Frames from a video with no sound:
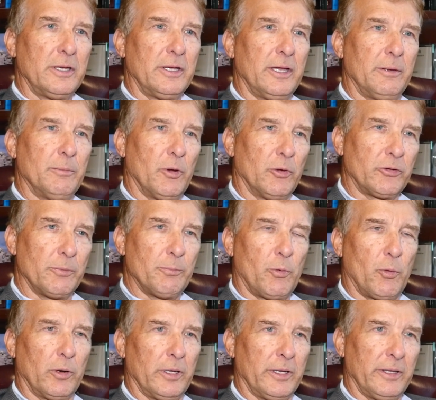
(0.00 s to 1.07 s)
And most
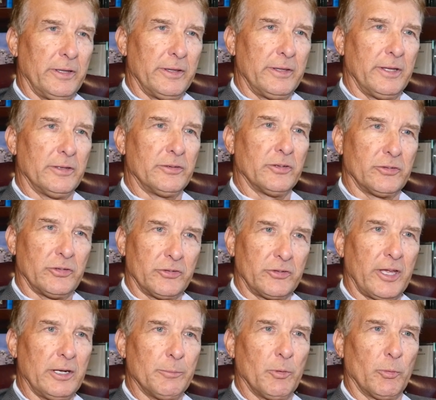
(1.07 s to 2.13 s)
importantly, it's a
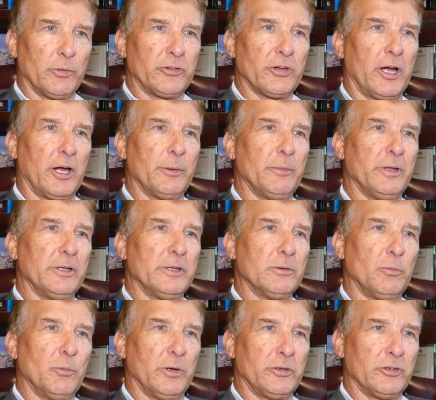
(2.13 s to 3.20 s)
sustainable retirement,
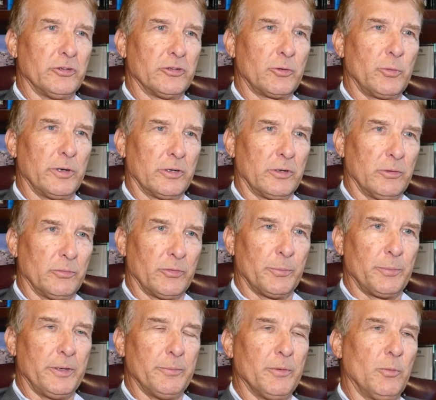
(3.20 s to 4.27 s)
which is critical for
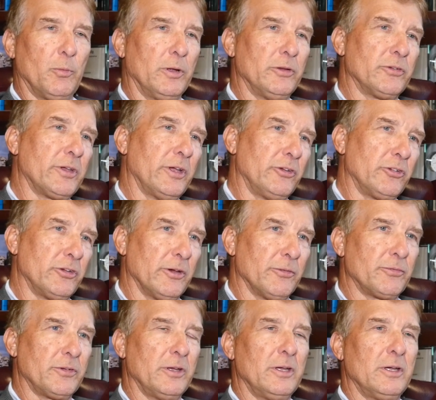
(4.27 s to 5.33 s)
people once they
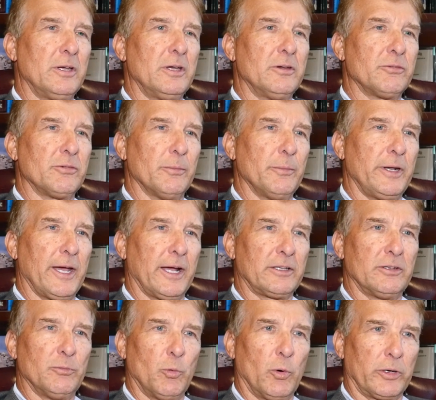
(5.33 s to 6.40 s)
shift from an
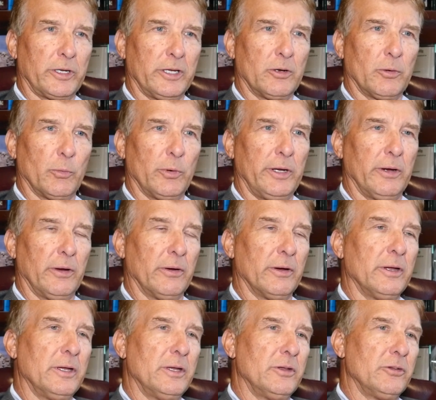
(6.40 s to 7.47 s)
active working career
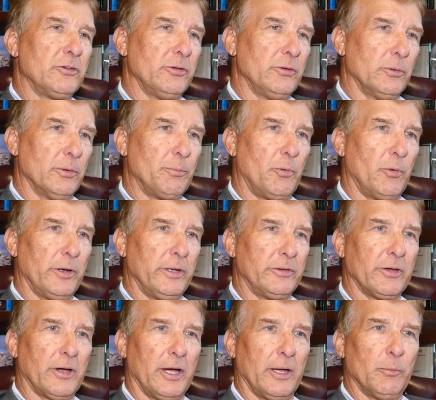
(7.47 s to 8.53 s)
to a point in
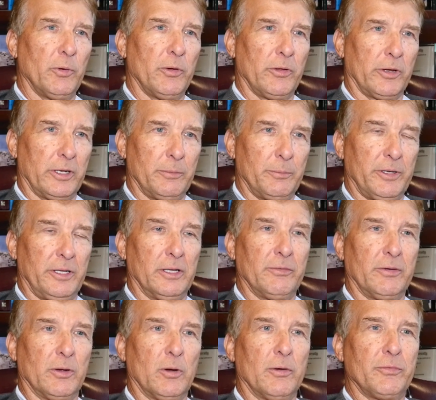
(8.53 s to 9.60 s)
time where they're going to be
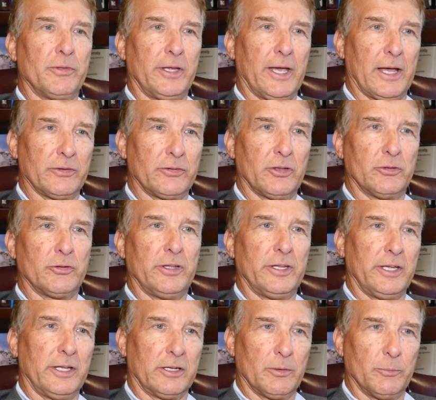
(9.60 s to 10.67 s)
living off the assets and
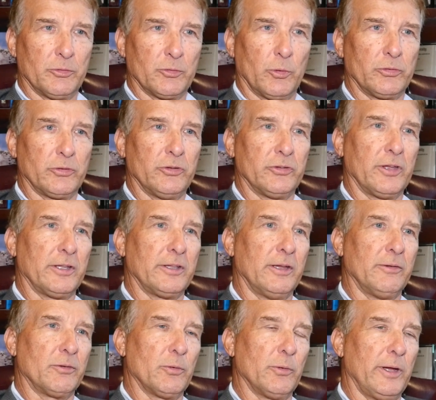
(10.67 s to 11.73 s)
the income sources that
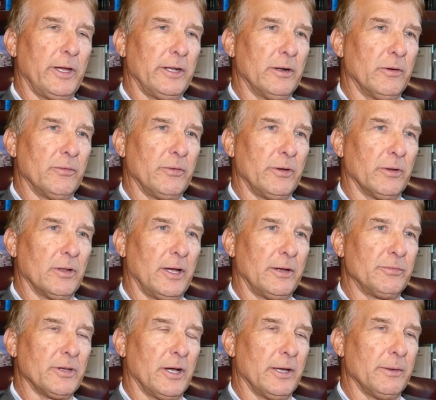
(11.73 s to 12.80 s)
they've created over their
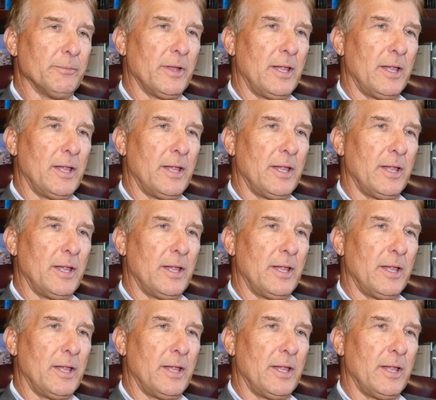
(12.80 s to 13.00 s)
lifetime.